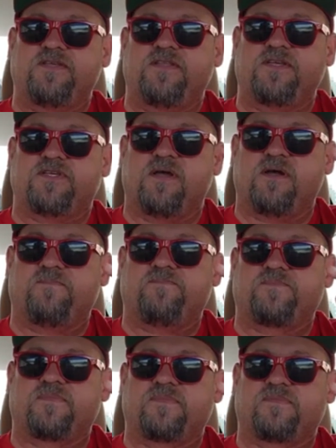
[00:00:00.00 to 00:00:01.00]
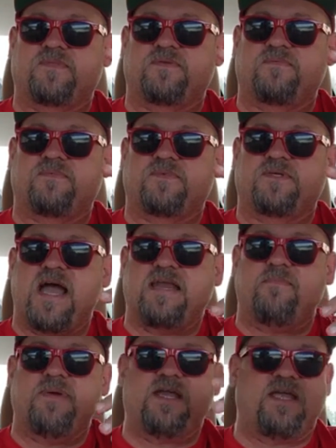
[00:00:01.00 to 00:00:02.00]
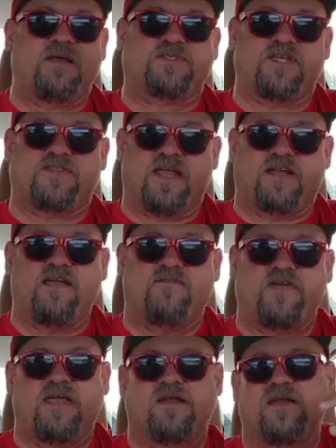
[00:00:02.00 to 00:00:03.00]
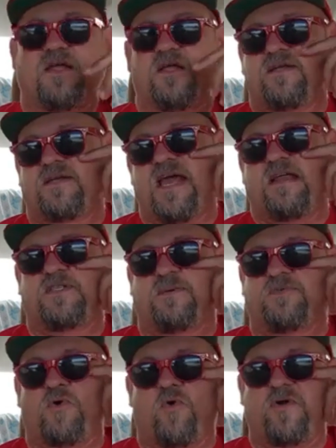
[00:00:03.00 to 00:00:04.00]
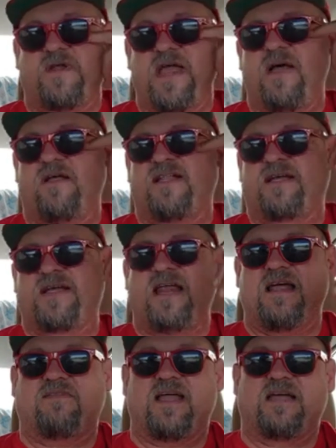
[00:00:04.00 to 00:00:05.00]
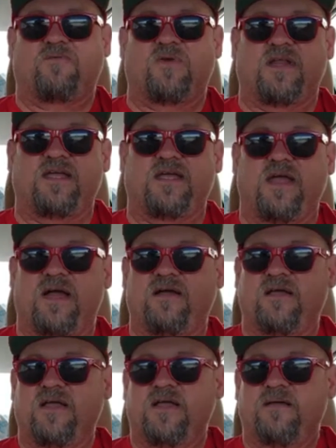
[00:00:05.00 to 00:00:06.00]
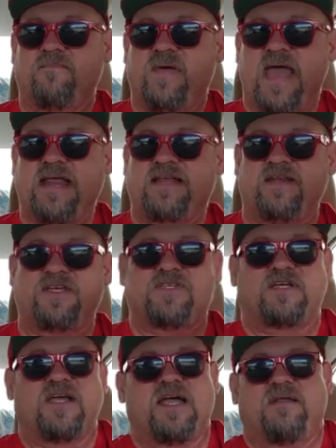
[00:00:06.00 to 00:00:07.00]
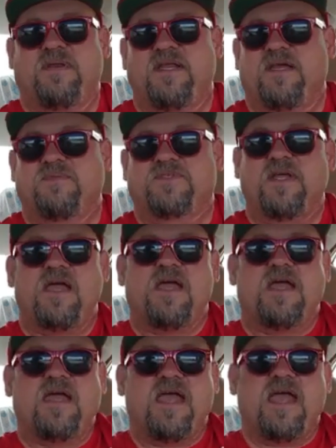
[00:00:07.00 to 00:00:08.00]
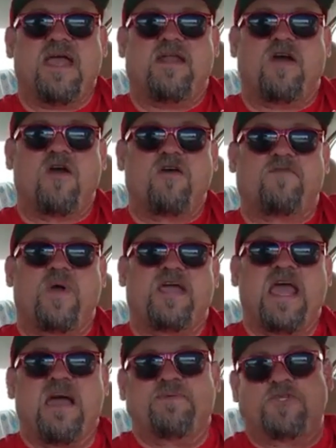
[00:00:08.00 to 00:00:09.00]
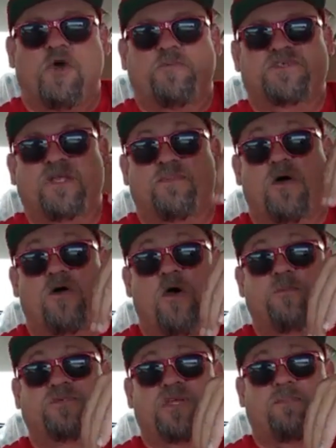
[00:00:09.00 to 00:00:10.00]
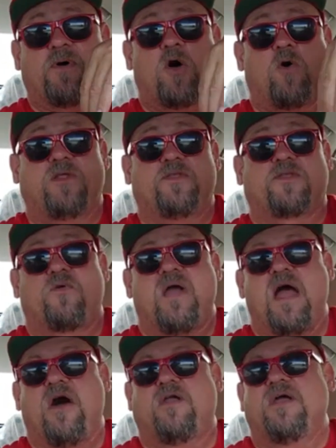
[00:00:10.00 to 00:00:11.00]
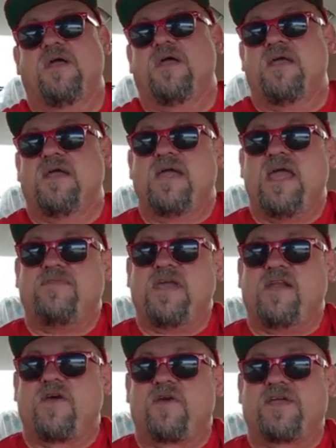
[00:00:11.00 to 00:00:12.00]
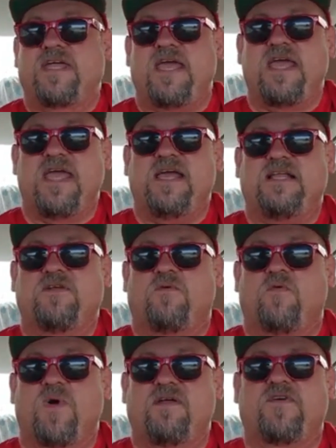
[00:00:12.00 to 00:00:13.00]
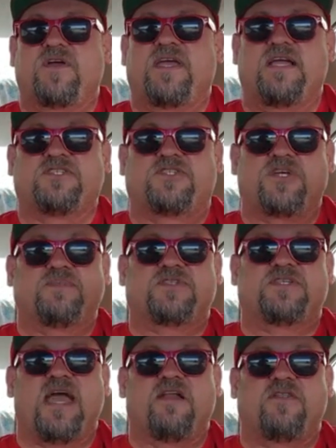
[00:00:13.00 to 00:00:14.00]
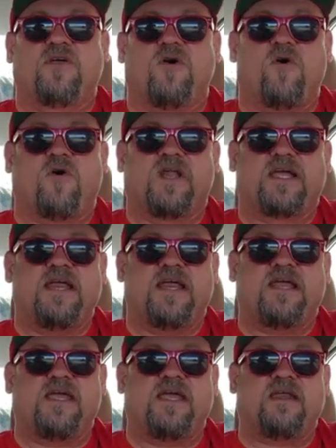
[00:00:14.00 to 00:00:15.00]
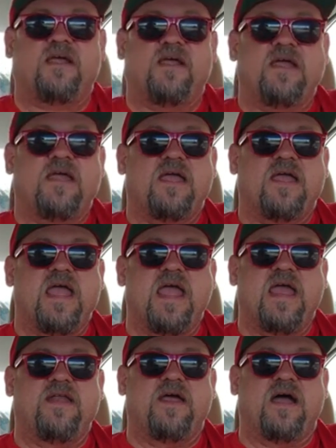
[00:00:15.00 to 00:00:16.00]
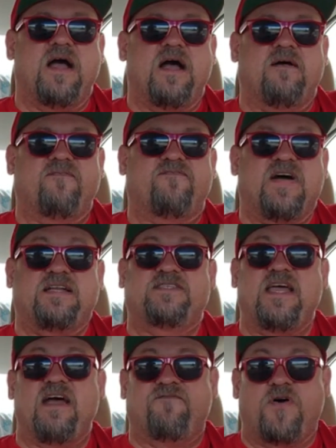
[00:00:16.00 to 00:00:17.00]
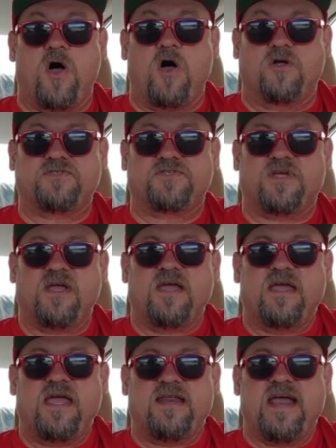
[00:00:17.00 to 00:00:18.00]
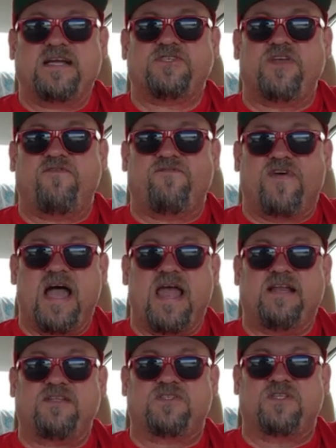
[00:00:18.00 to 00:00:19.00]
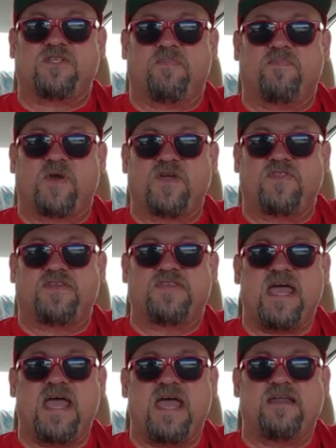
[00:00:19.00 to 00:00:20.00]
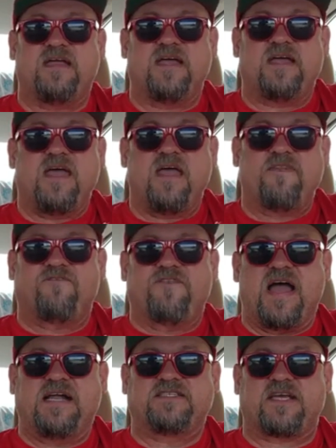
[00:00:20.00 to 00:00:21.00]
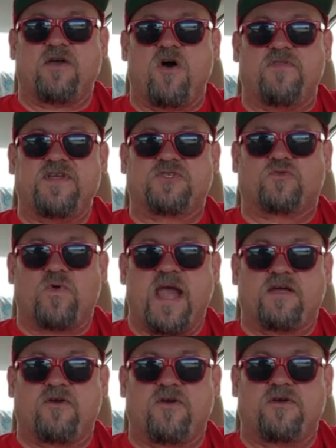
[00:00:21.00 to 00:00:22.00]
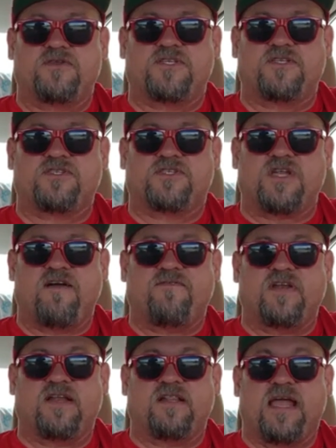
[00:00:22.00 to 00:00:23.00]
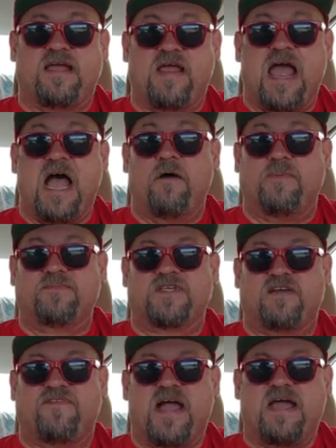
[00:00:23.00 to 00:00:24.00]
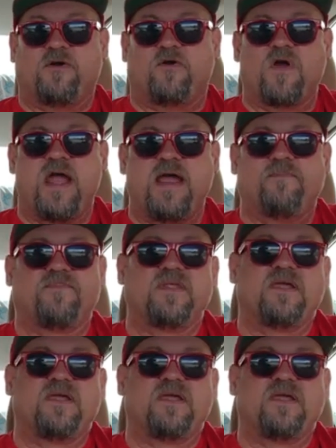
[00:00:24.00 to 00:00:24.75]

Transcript: this condominiums that they live in, kind of some torn down, like kind of like really bad condition condominiums, and an earthquake happens, opens up a hole in the ground. And then her kid, or one of her kids, jumps down in the hole like an idiot and finds that vault and actually finds the Book of the Dead, and then finds like all these records and stuff and like albums, like vinyl, right?